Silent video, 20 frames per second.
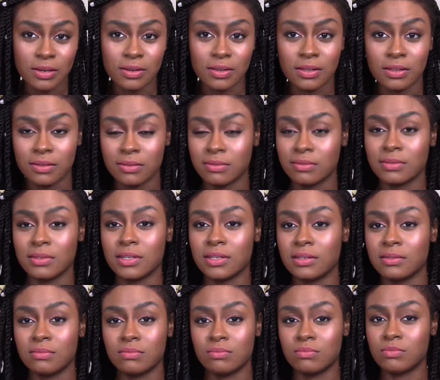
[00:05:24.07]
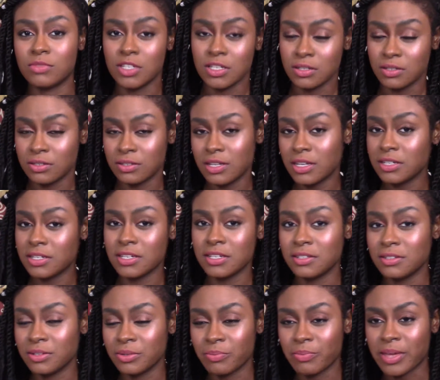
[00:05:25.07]
and it
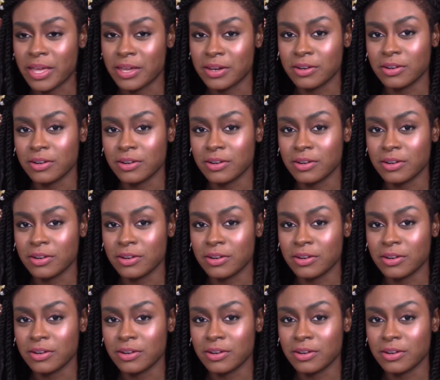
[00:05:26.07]
didn't look bad